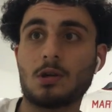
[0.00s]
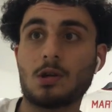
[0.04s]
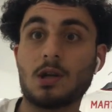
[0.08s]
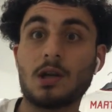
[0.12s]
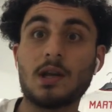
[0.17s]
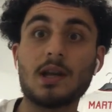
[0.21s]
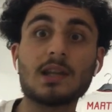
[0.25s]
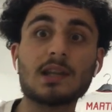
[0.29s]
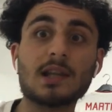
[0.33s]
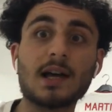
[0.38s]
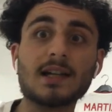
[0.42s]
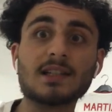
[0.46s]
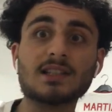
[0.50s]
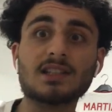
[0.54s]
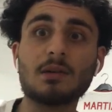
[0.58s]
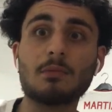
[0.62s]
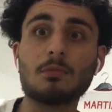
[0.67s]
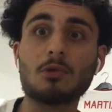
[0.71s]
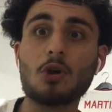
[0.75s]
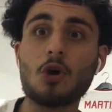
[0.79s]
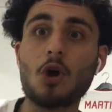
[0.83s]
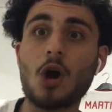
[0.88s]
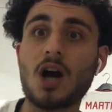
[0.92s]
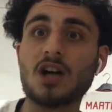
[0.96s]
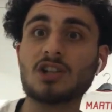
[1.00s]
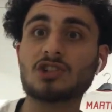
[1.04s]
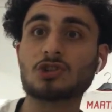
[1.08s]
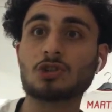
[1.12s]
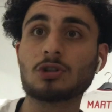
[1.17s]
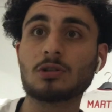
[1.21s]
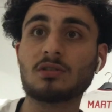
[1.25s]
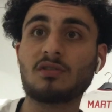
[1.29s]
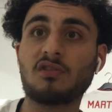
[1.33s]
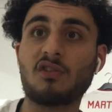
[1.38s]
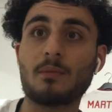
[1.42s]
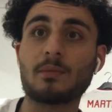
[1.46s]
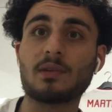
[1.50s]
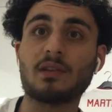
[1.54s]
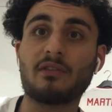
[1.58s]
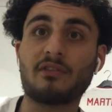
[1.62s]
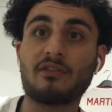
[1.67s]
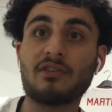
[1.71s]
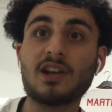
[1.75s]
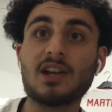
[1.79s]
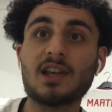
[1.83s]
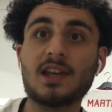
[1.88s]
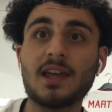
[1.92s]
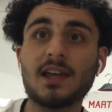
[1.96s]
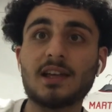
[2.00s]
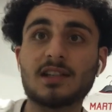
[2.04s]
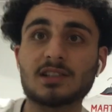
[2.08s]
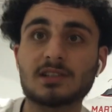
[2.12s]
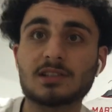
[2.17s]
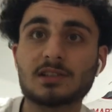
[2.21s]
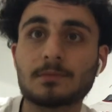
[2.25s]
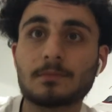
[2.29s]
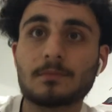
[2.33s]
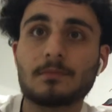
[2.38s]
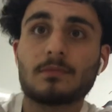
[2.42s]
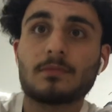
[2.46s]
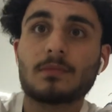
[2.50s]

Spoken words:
He likes them low hard shots from the free kicks.